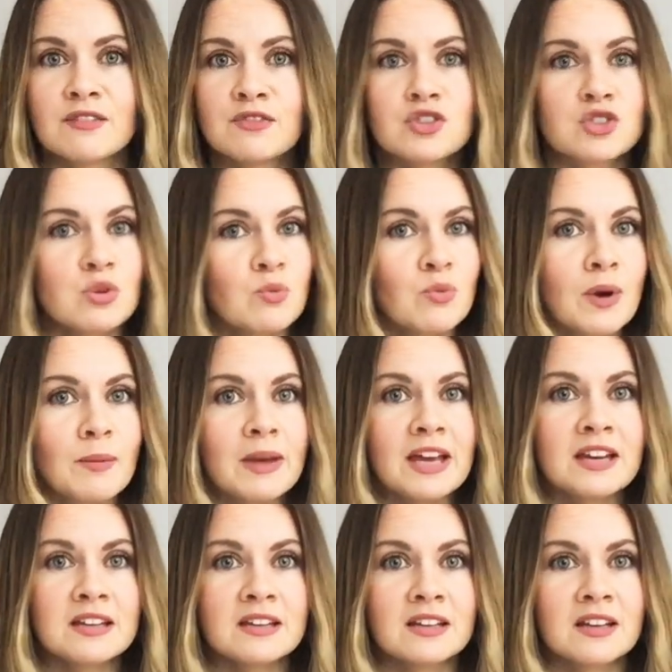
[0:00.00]
For some
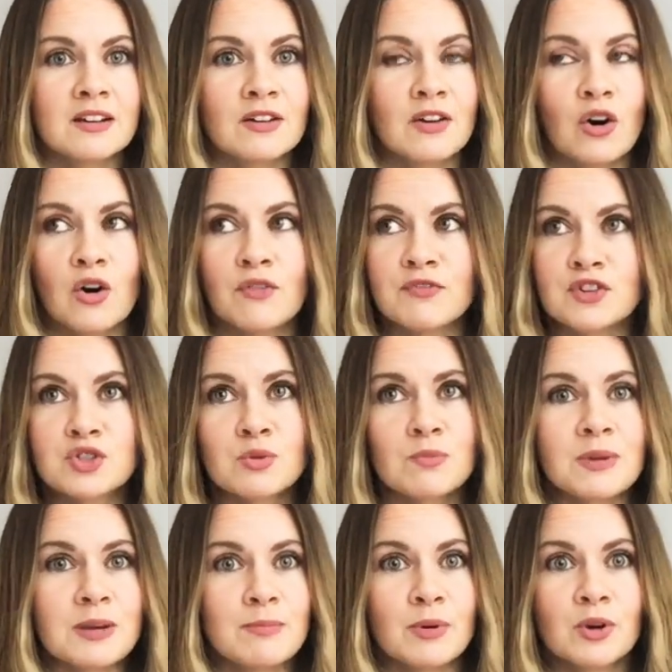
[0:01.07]
women or for
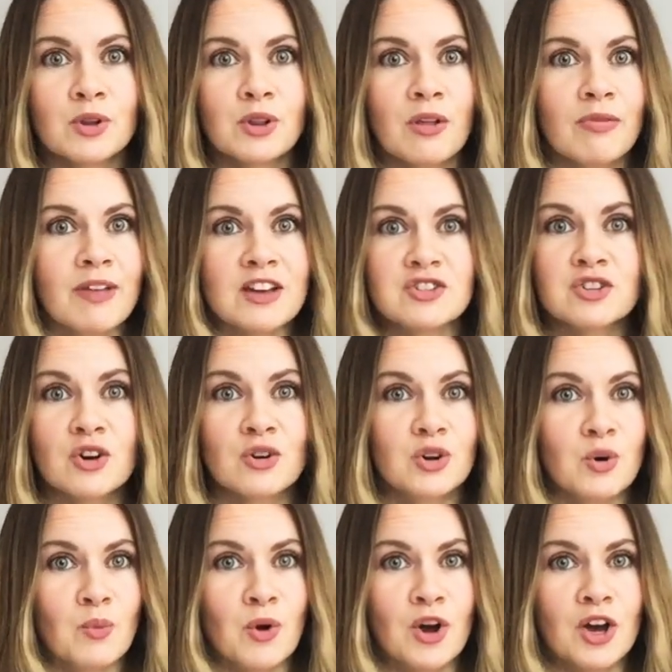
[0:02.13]
some people, that's not
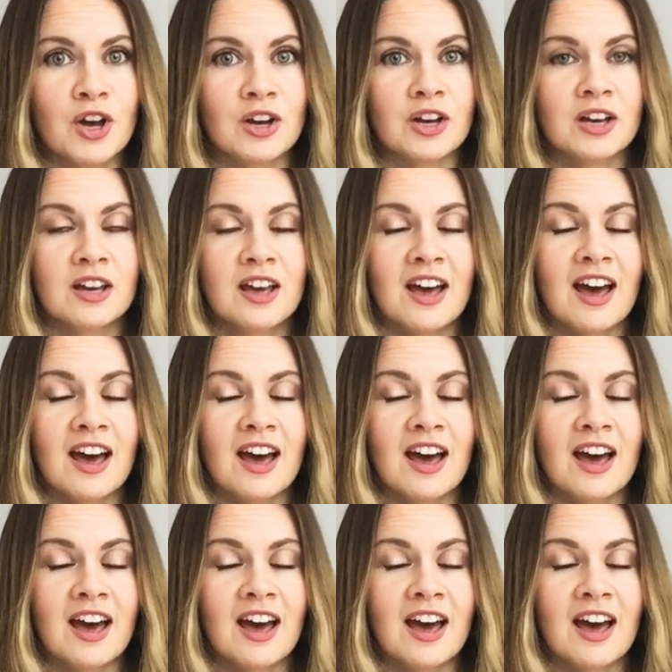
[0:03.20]
going to work.